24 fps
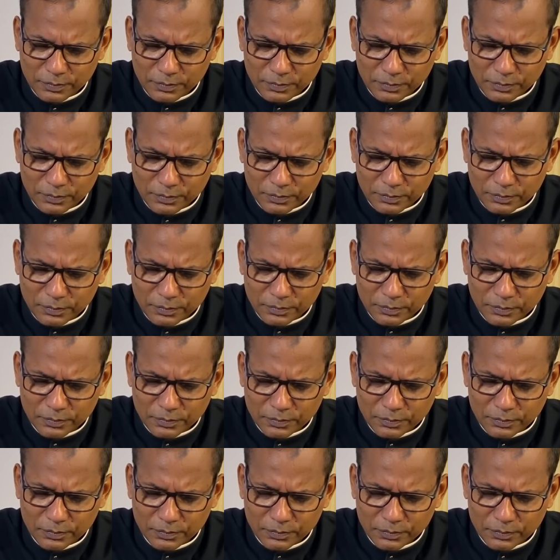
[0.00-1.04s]

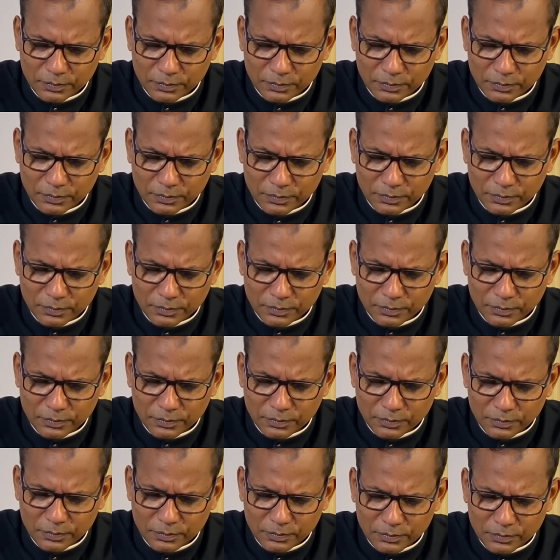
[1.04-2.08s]

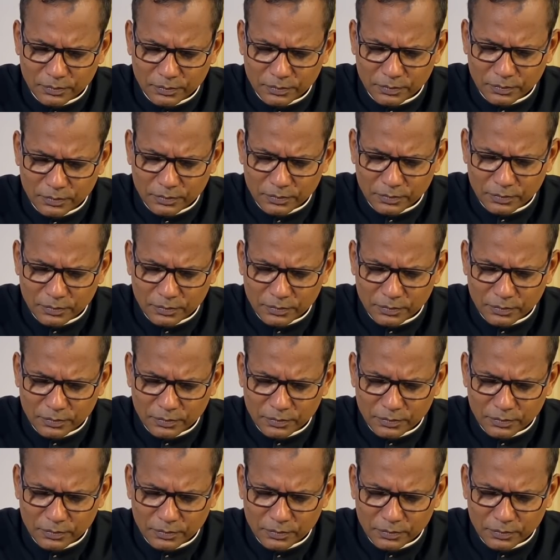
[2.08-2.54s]
(no one is talking)